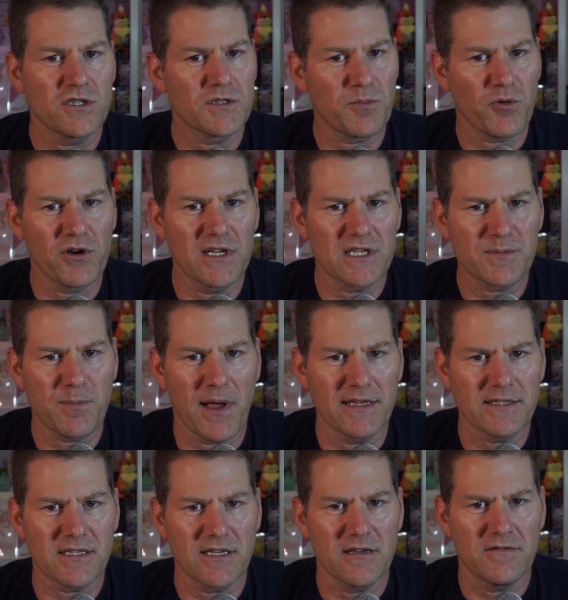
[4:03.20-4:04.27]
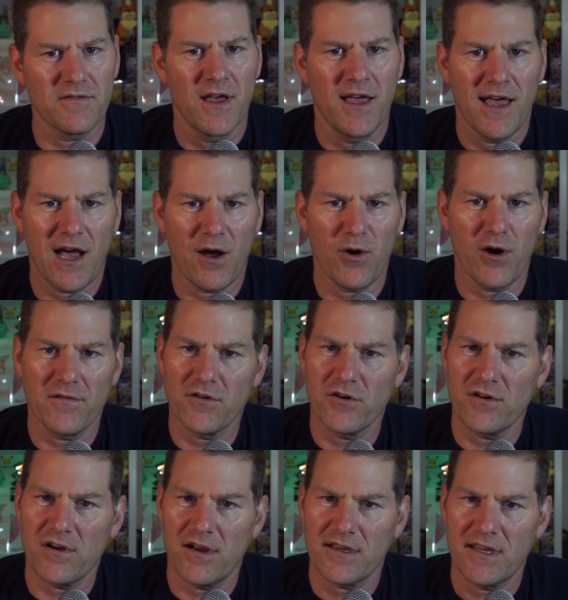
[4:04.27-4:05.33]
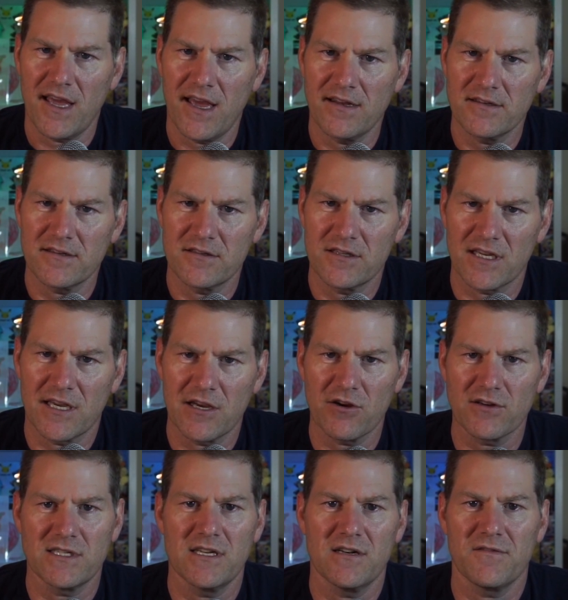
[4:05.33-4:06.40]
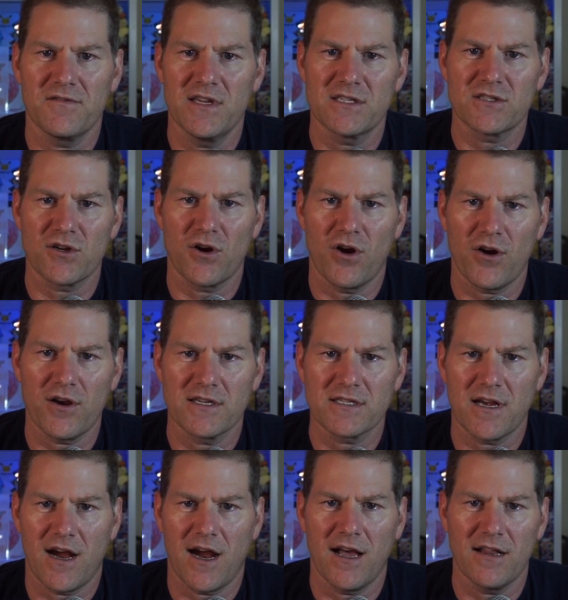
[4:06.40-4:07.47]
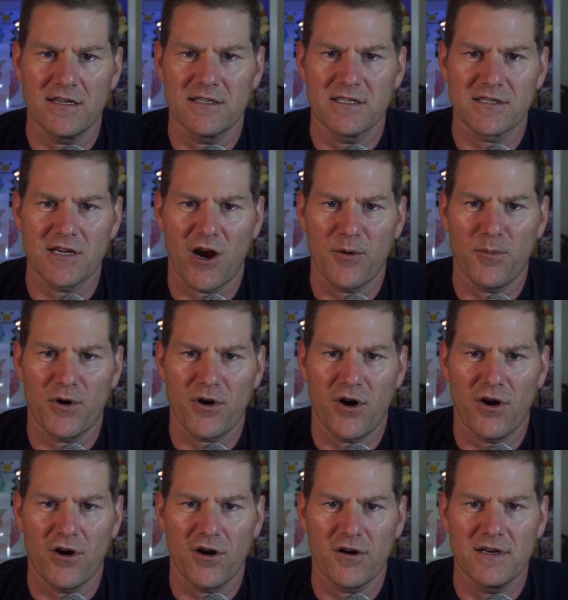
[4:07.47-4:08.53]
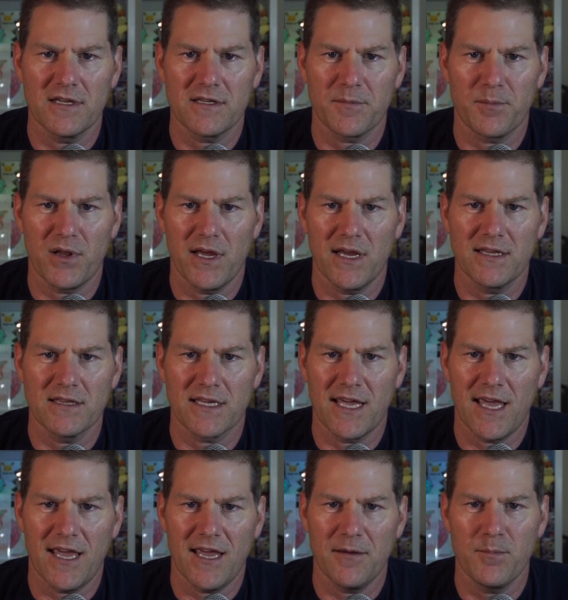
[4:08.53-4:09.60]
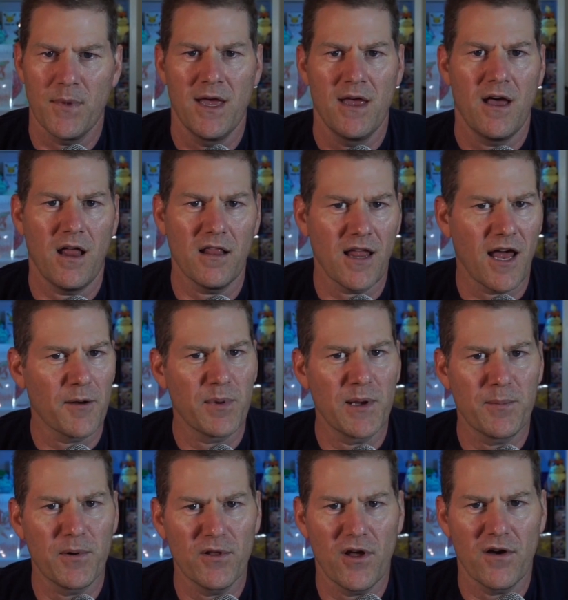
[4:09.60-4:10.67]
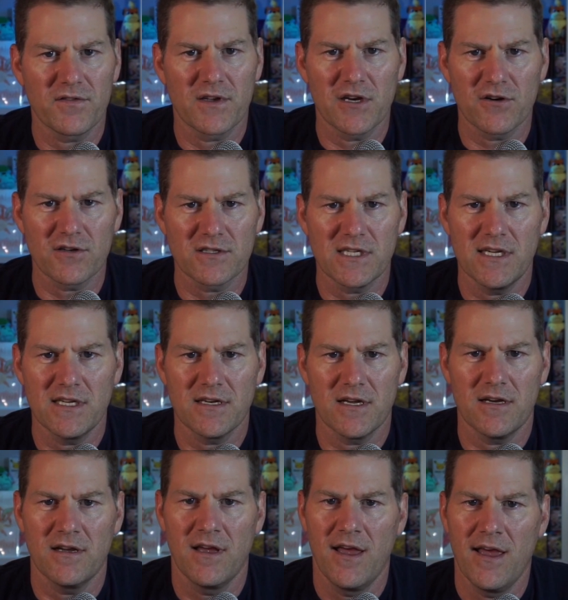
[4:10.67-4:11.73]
is pretty expensive. However, again, the Giratina V-Star is a highly desirable card to play in the game. A lot of people love Giratina.